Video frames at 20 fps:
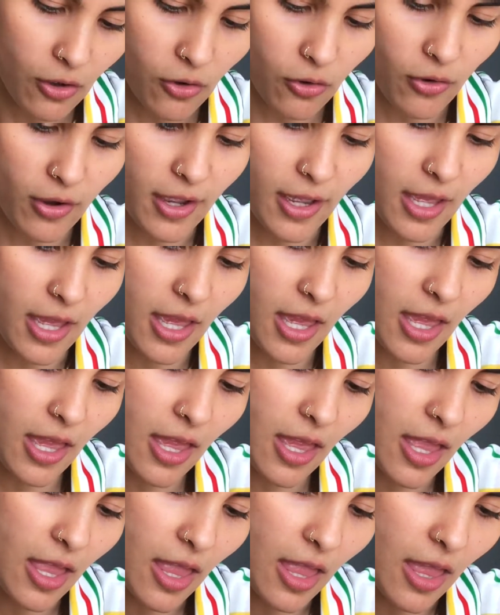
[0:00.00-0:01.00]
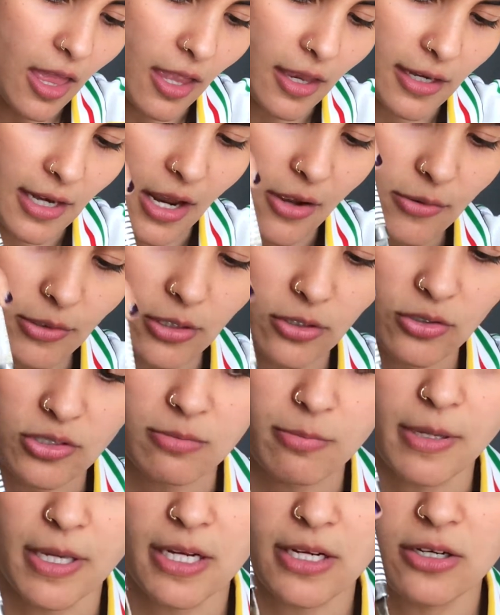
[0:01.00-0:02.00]
Okay, now it looks
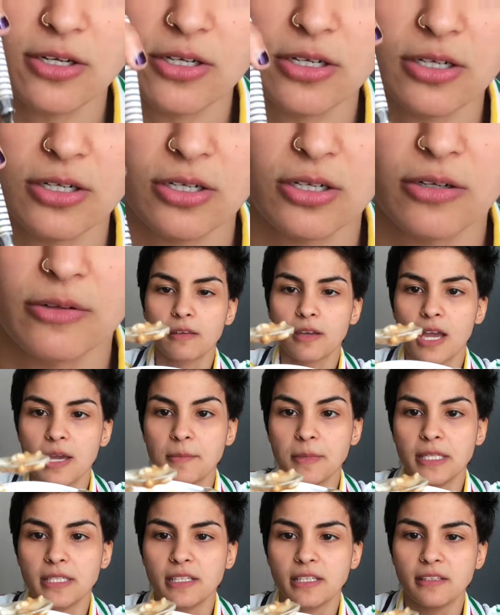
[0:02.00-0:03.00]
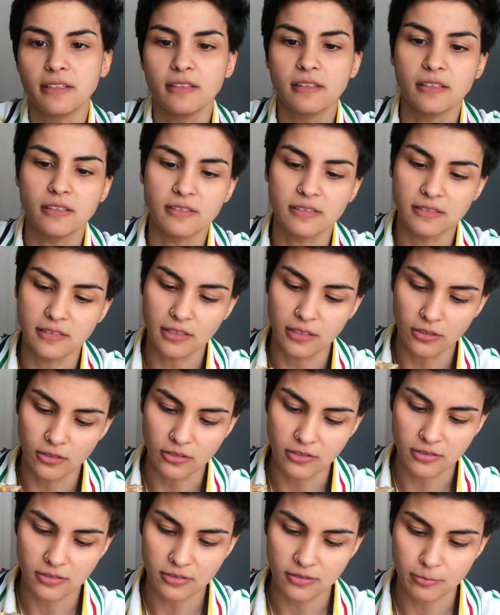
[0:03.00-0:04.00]
better. I mean, it, it still
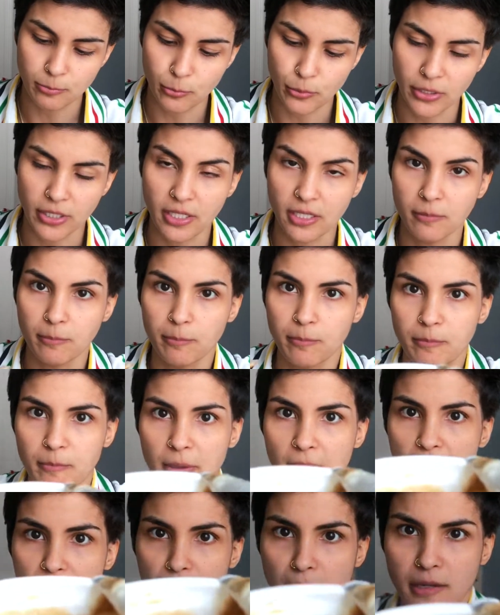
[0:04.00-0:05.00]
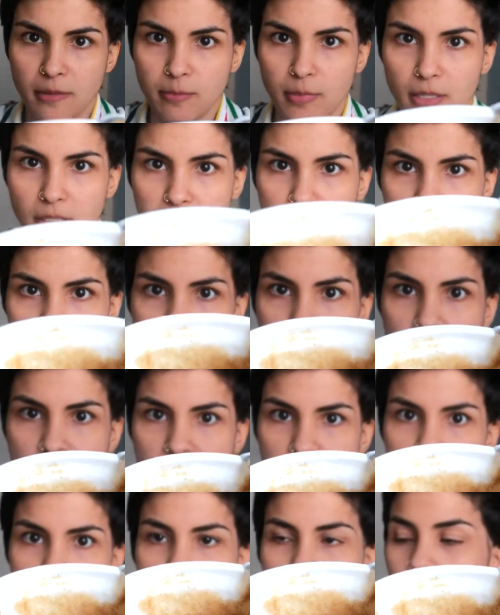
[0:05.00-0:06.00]
looks pretty bad, but this
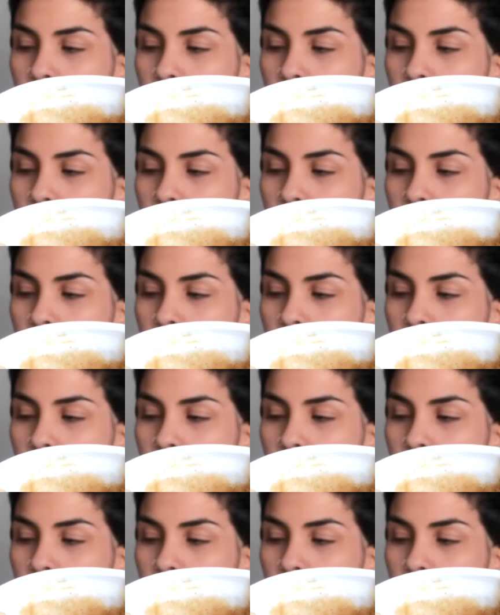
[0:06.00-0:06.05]
is the